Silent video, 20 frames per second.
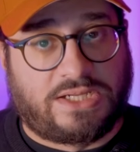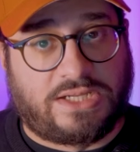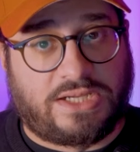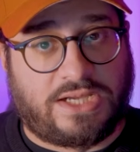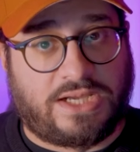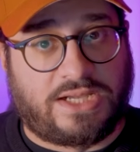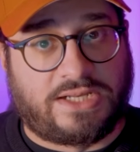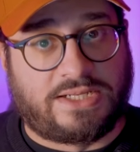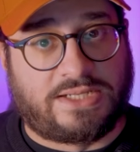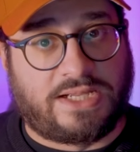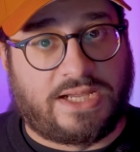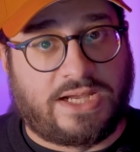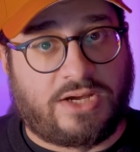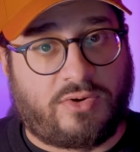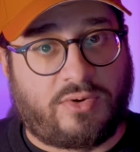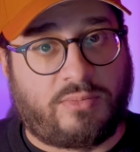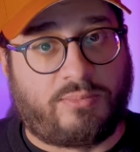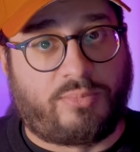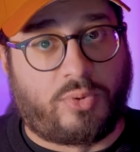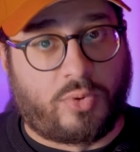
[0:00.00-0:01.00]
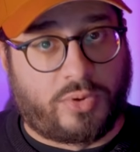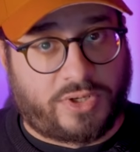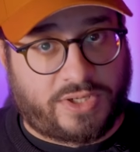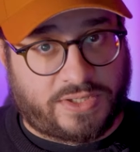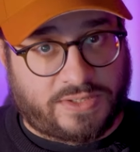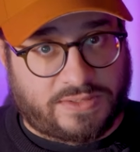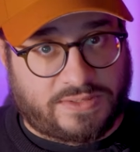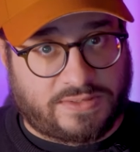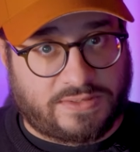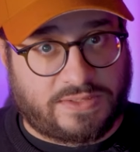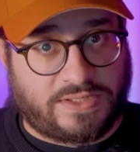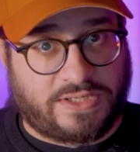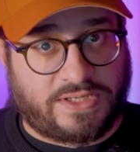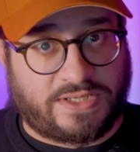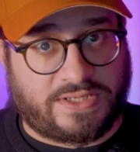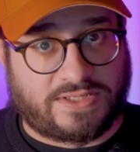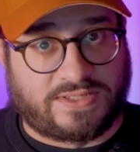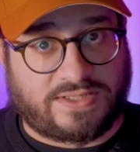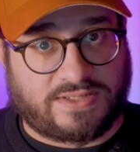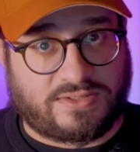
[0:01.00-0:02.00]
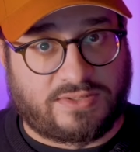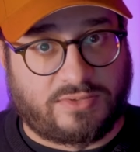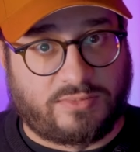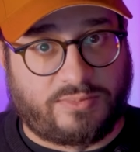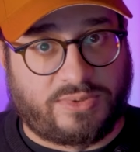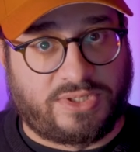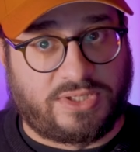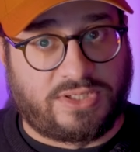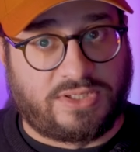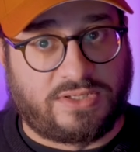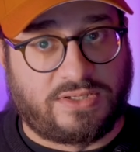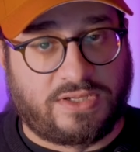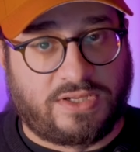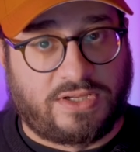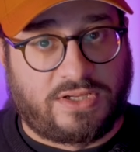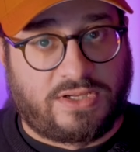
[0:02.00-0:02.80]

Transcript: and how important it is to be